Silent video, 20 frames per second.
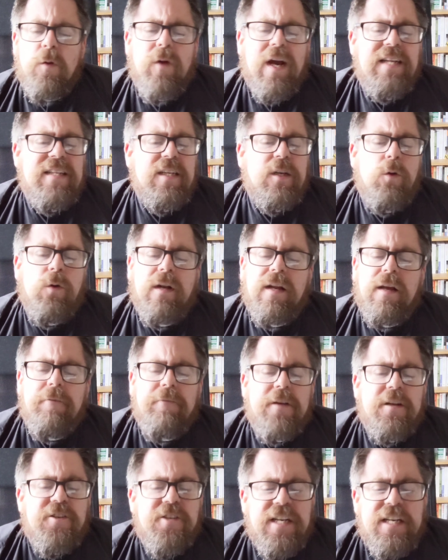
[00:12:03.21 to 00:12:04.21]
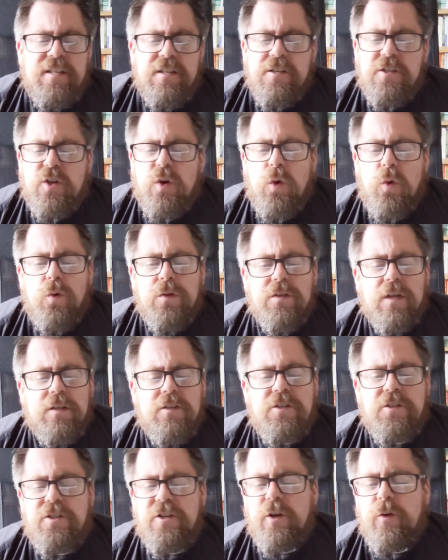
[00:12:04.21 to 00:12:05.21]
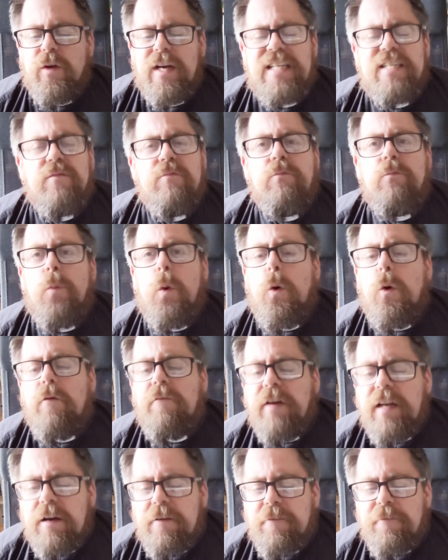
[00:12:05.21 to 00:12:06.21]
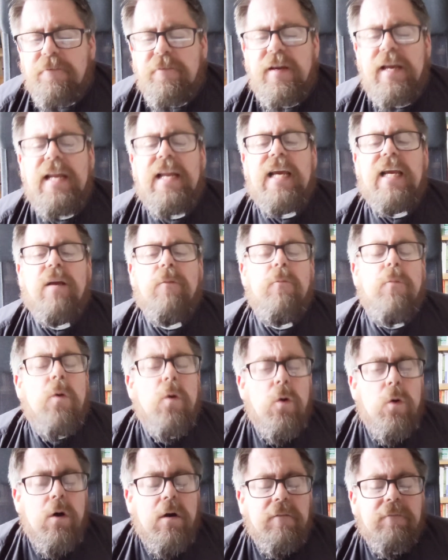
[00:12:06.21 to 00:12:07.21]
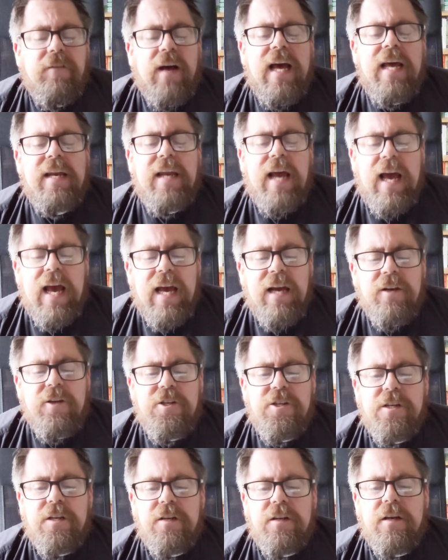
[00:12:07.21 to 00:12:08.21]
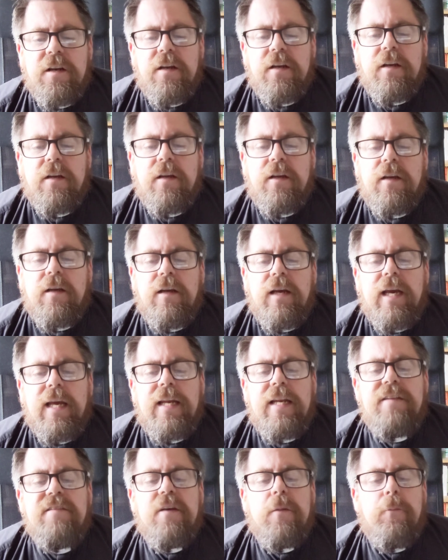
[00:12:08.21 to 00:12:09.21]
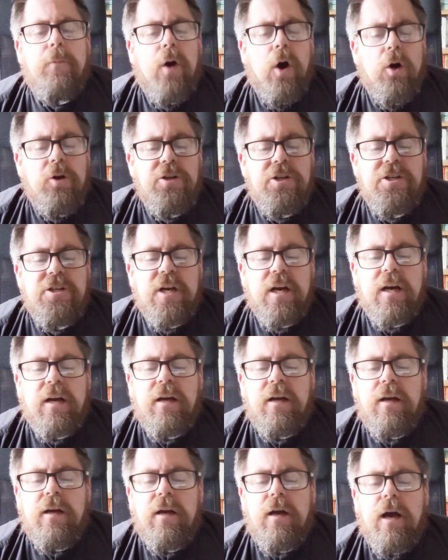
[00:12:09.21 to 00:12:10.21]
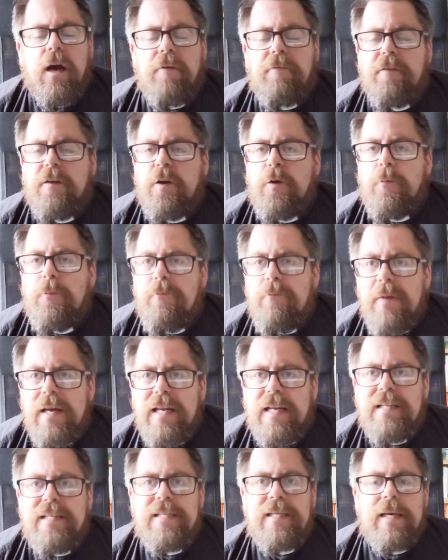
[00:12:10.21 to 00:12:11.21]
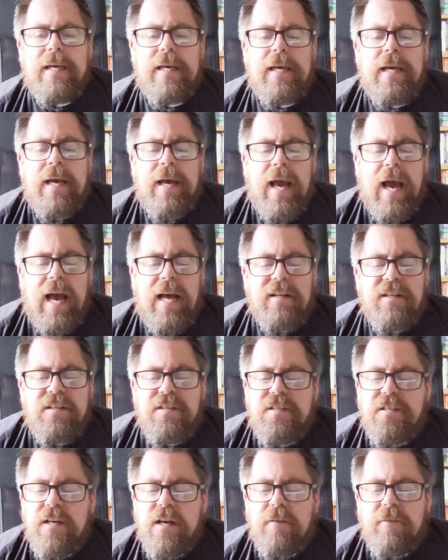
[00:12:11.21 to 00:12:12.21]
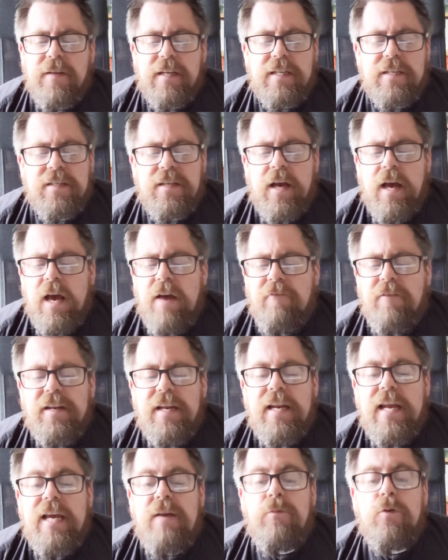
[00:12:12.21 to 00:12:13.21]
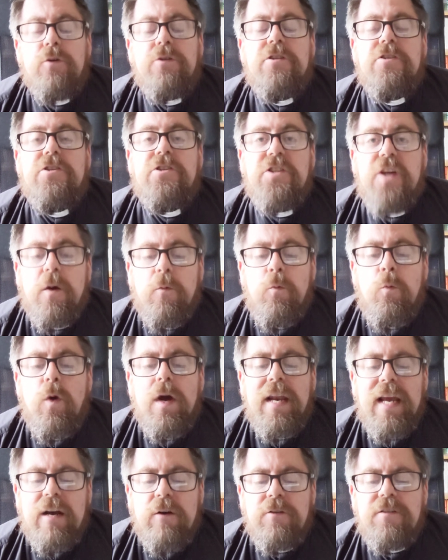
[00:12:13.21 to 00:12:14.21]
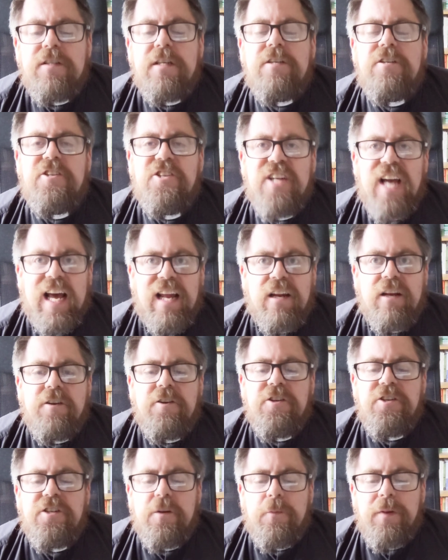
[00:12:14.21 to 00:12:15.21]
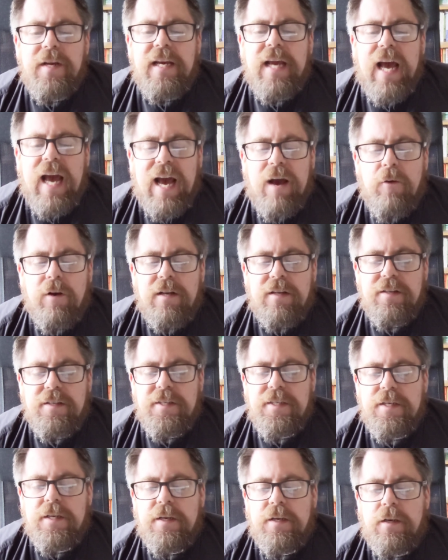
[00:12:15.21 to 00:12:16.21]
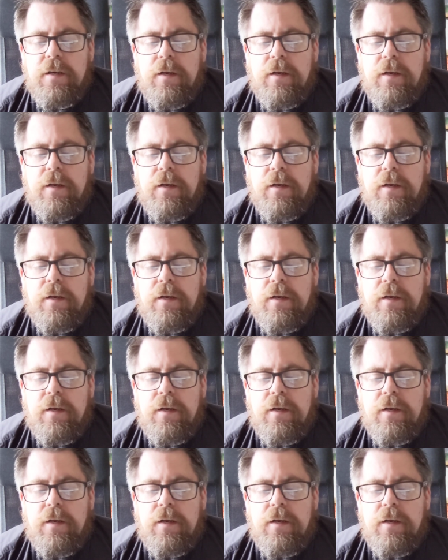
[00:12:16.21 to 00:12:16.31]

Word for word: the radical love that Jesus calls us to is more than a feeling, more than action. It is a posture, of humility and service that enables someone else's challenge to be ours.